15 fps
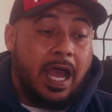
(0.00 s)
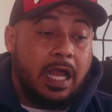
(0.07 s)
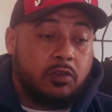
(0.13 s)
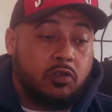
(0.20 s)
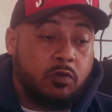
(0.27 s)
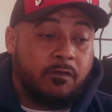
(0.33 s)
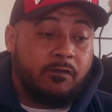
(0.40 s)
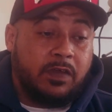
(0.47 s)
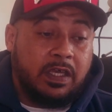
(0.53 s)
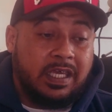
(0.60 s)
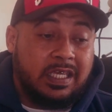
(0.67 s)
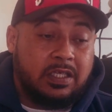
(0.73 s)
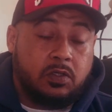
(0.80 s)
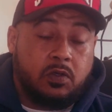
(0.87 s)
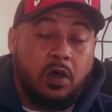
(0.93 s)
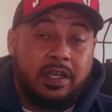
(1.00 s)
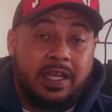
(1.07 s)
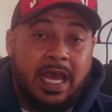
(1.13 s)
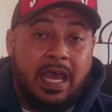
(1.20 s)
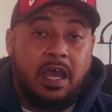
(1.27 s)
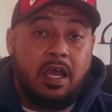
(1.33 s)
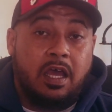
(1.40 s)
I do think he's got
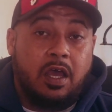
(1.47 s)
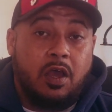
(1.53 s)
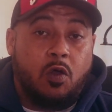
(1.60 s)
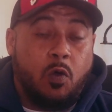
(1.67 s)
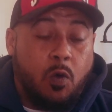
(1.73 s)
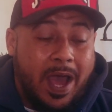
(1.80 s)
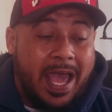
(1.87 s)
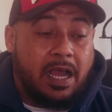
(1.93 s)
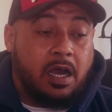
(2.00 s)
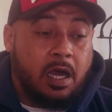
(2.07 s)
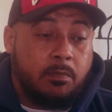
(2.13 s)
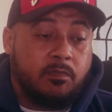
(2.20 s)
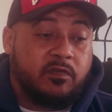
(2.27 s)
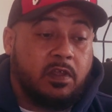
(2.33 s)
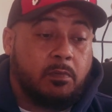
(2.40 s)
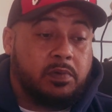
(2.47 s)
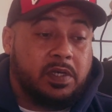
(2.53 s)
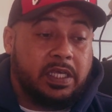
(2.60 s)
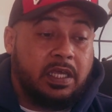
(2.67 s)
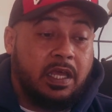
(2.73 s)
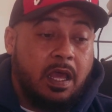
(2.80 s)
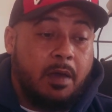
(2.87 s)
that quite
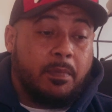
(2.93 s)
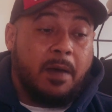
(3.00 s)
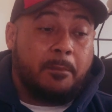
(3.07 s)
comfortably.